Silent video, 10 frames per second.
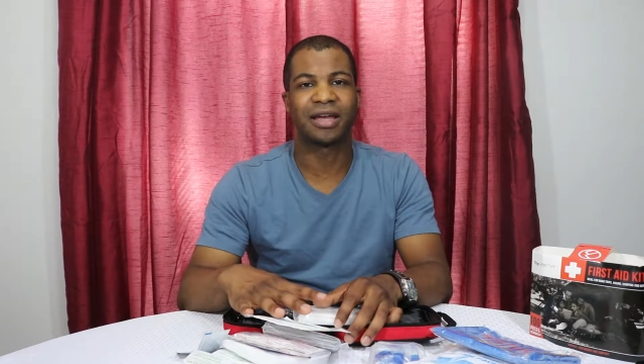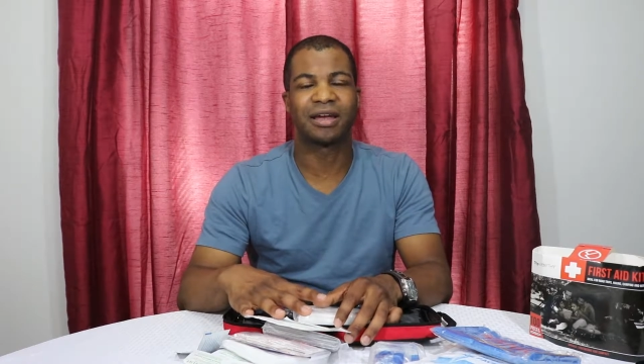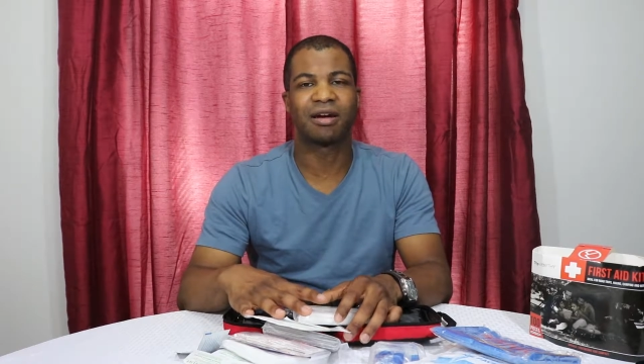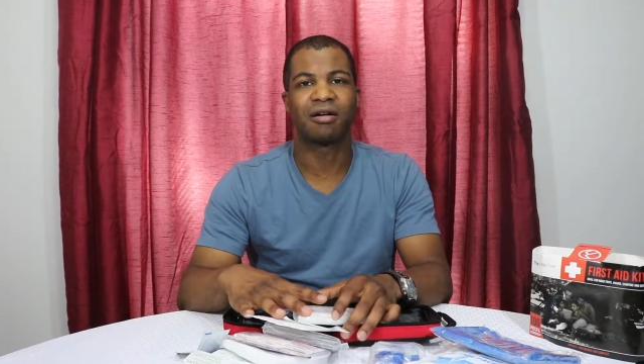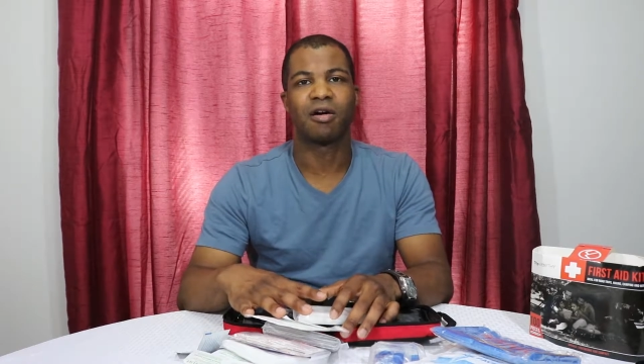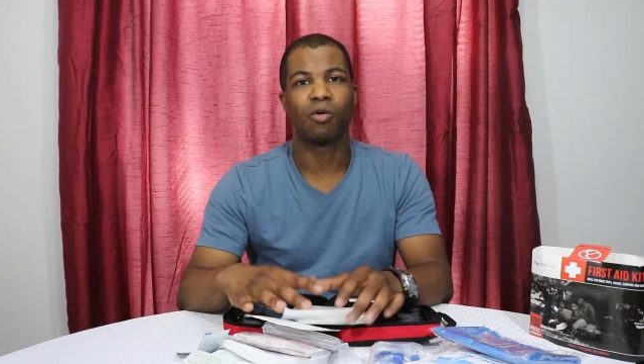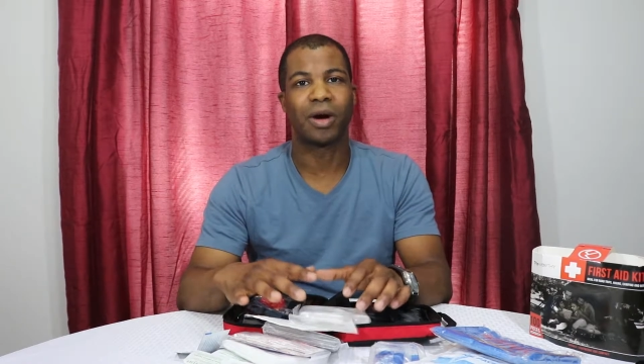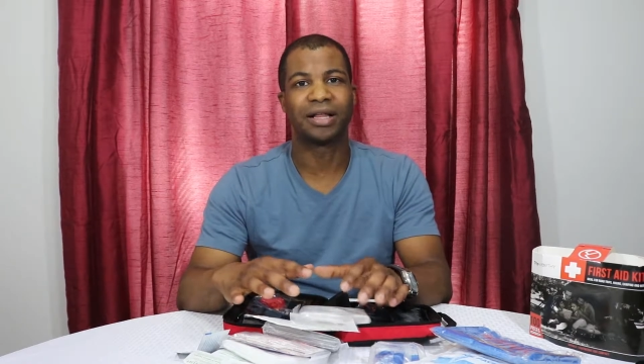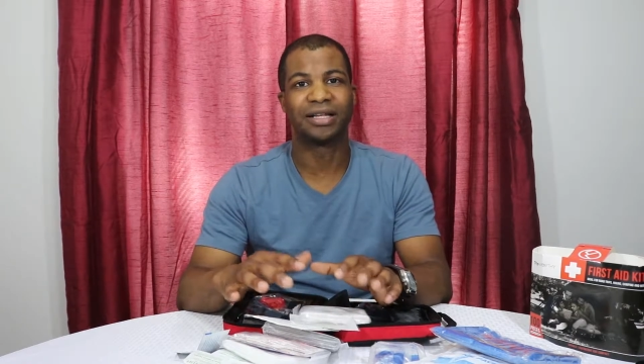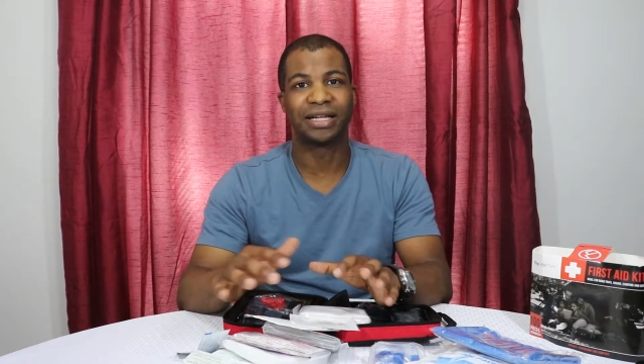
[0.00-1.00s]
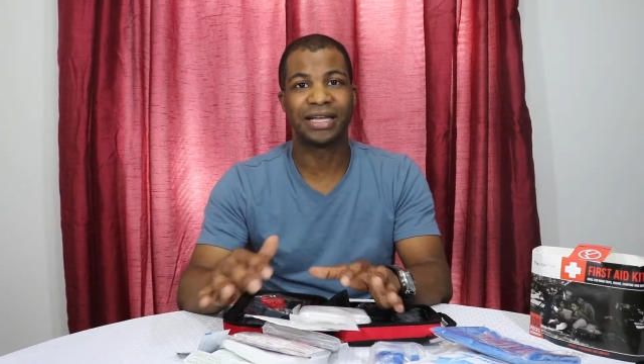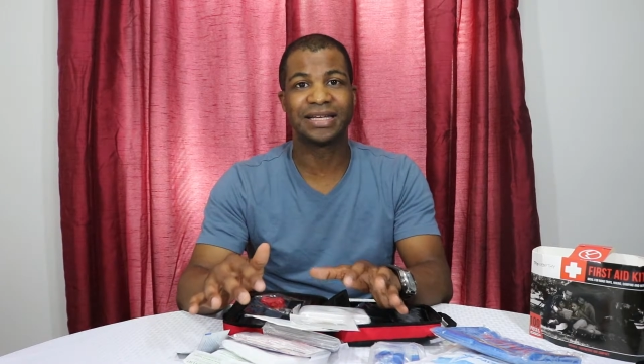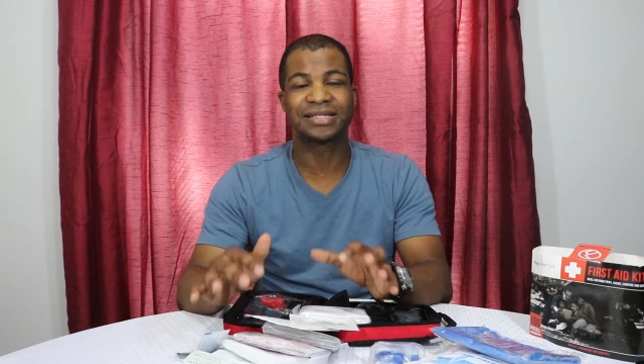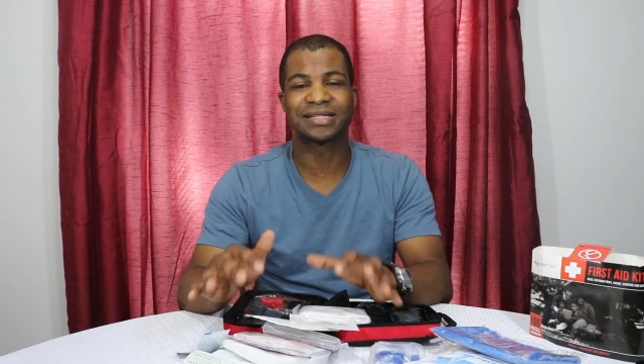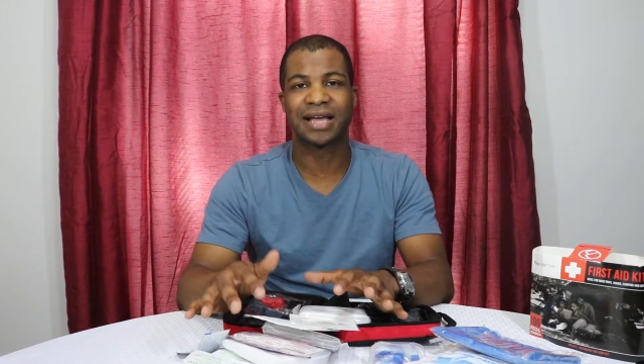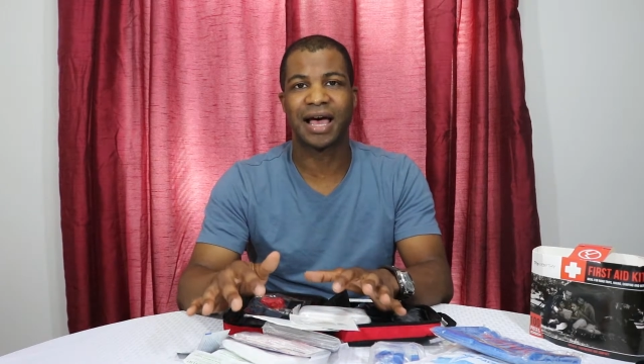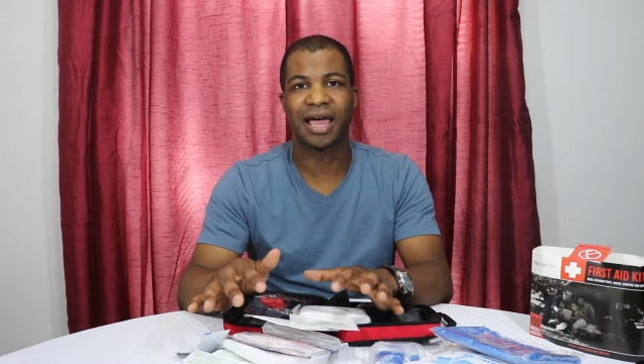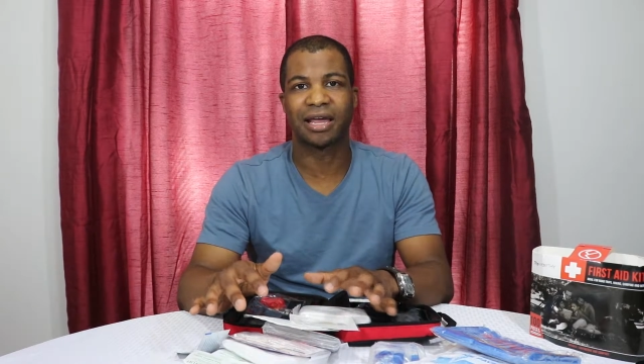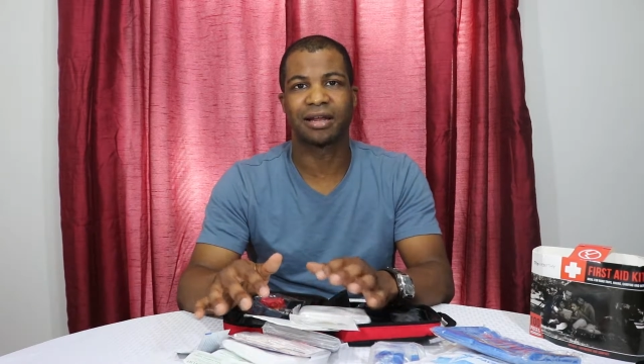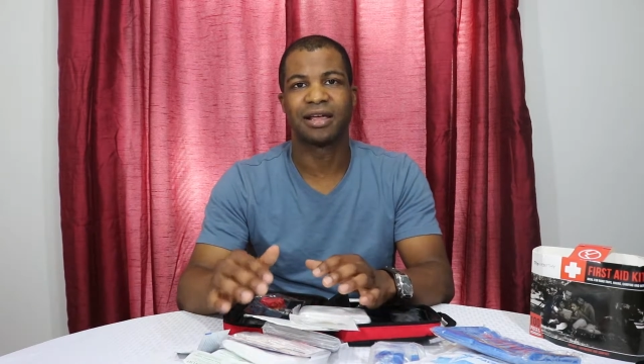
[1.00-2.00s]
here, while it is
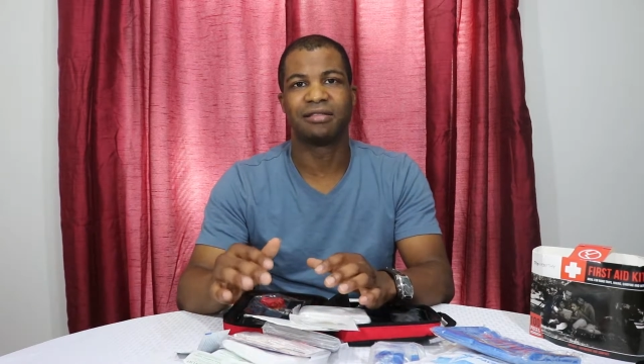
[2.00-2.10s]
tight,